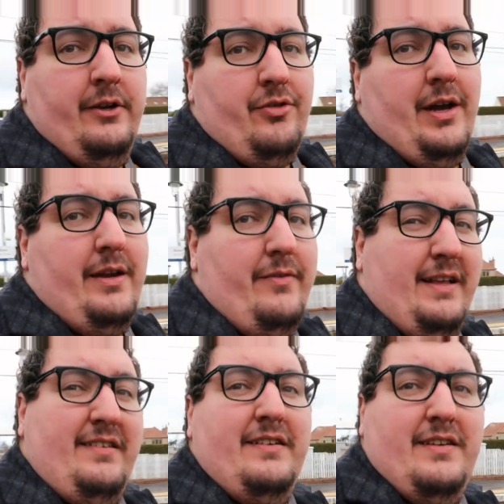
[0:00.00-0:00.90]
train
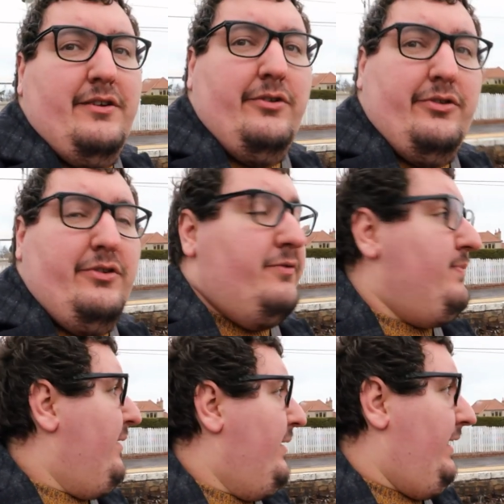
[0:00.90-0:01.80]
that's continued to North
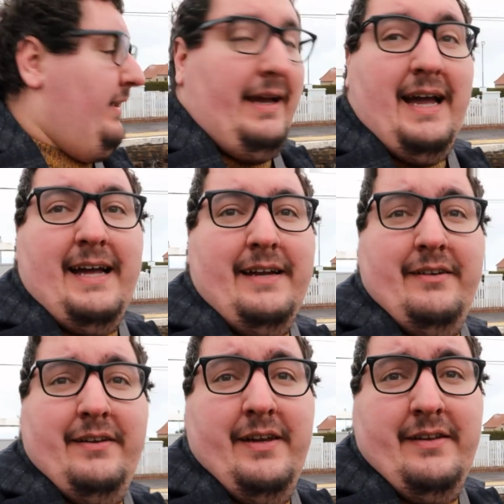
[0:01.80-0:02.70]
Berwick,
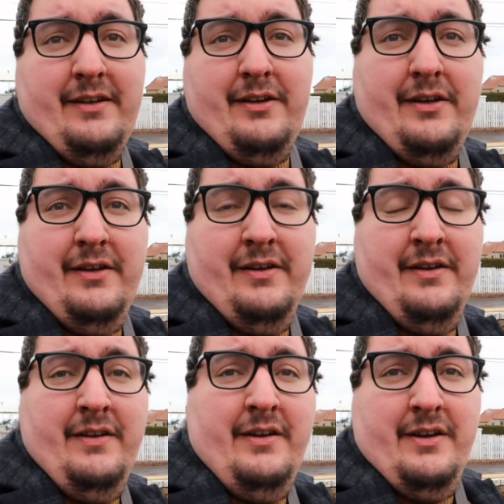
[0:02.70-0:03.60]
and it's going to
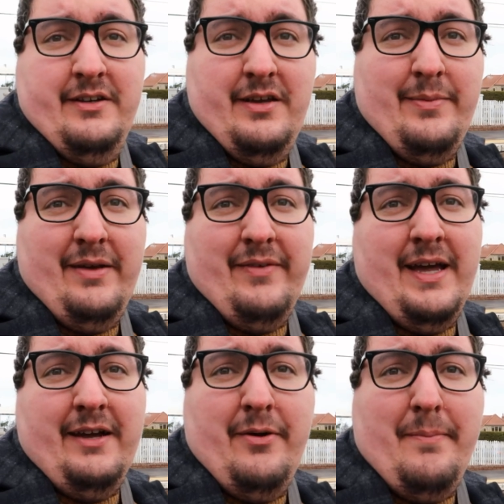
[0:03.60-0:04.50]
terminate
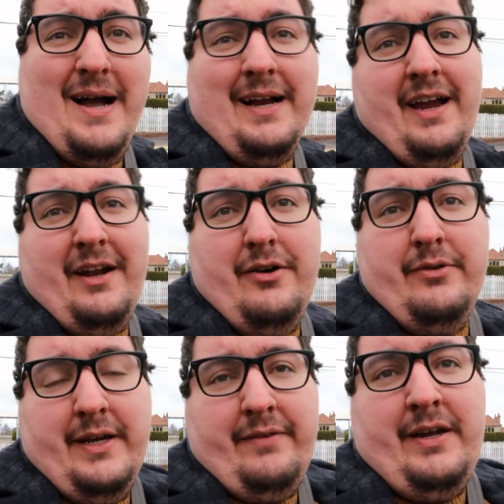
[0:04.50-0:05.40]
there, come back, and I'll
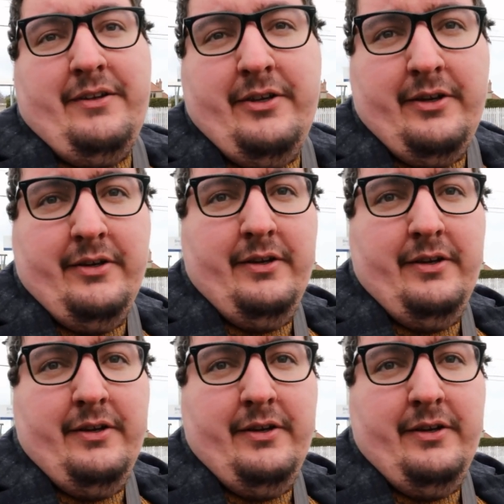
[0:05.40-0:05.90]
get back to